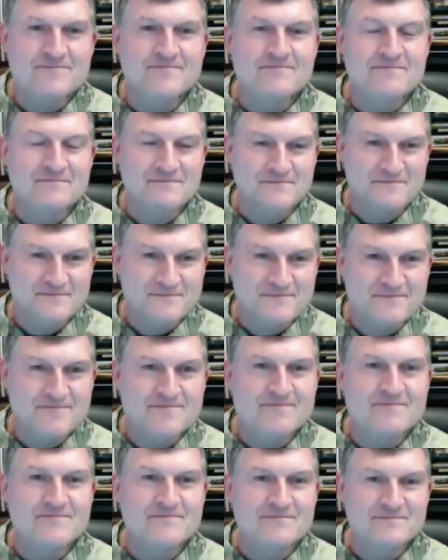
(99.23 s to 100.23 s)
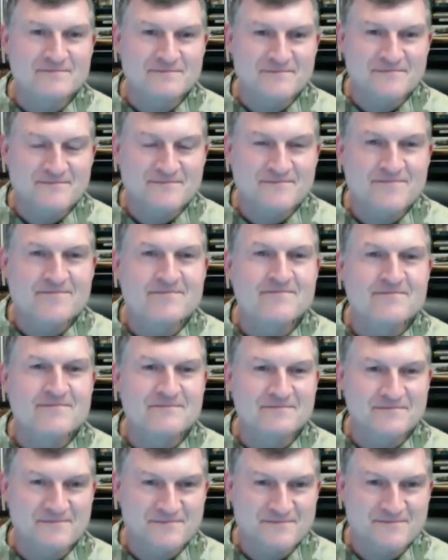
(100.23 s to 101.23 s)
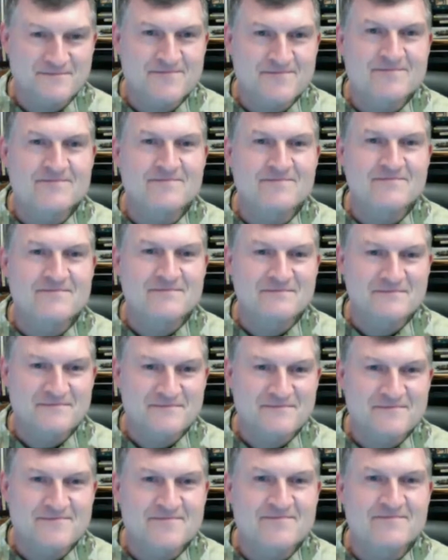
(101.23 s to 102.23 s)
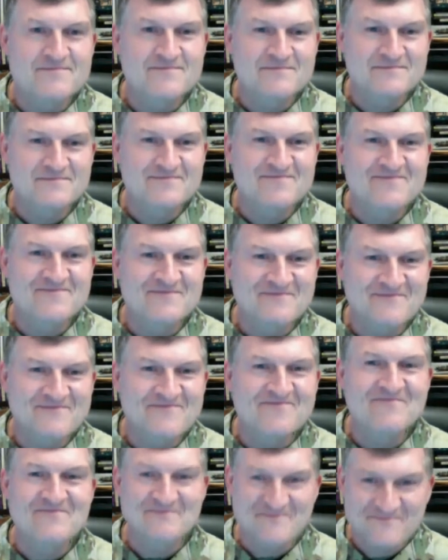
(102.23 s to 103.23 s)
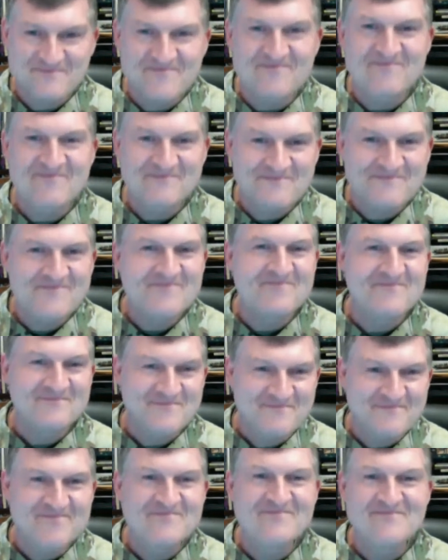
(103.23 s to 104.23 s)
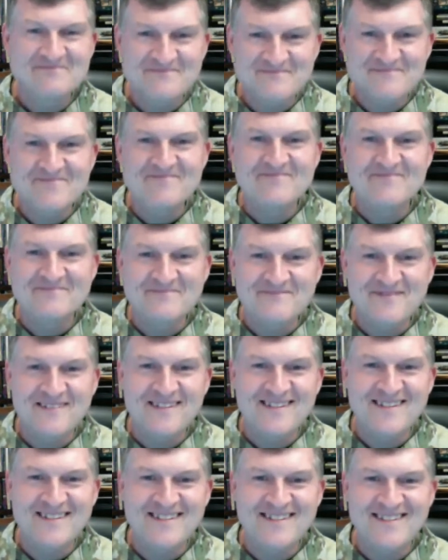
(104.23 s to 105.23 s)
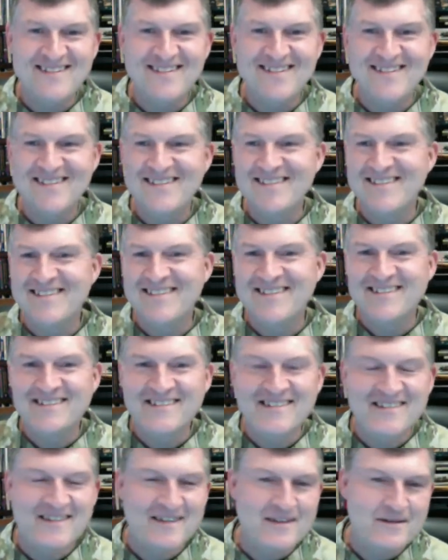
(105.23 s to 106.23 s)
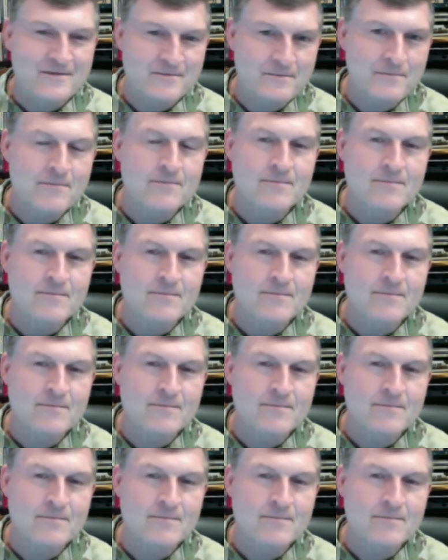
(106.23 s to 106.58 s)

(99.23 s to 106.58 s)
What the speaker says: The person shown says nothing.